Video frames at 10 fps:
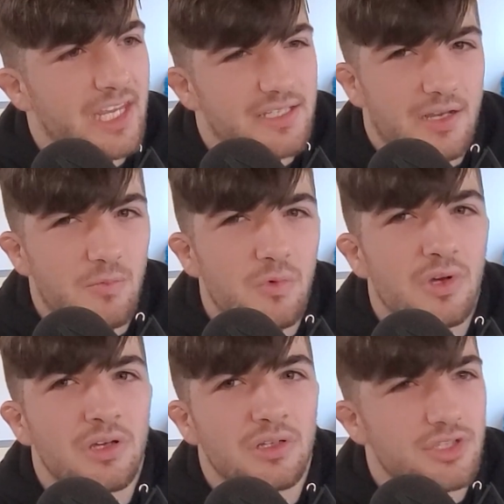like
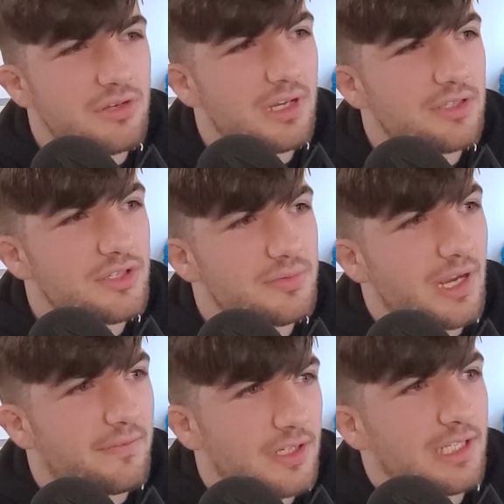1 or 2 answers, but
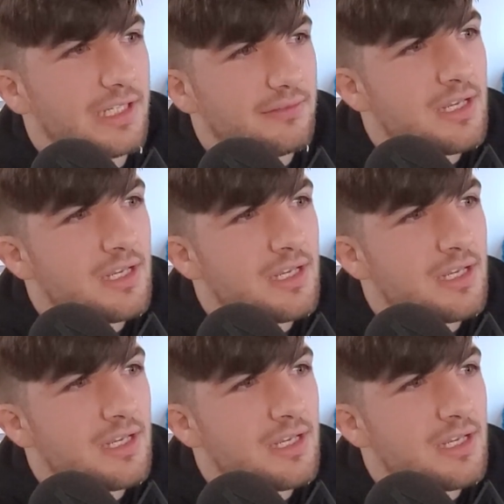I feel like